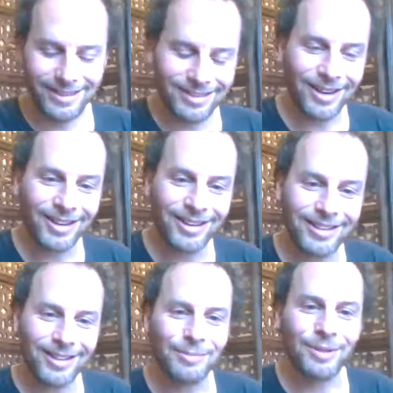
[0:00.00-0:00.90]
sorry,
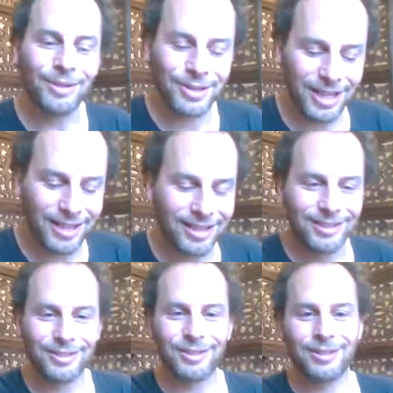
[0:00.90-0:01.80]
the computer shaking
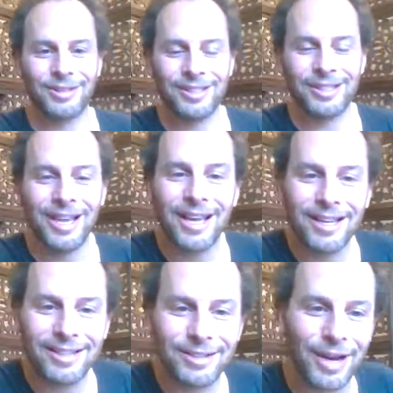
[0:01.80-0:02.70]
because Earl is
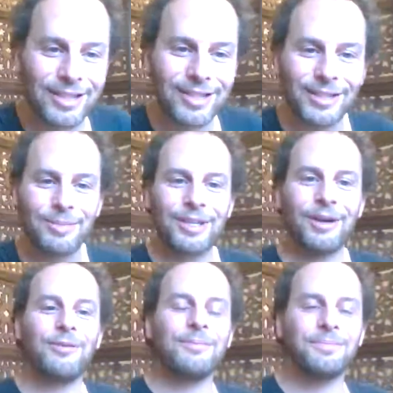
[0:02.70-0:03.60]
scratching
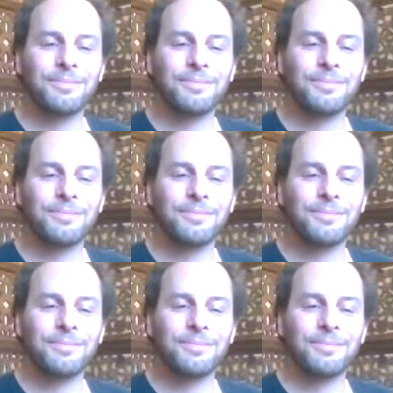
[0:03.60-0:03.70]
himself.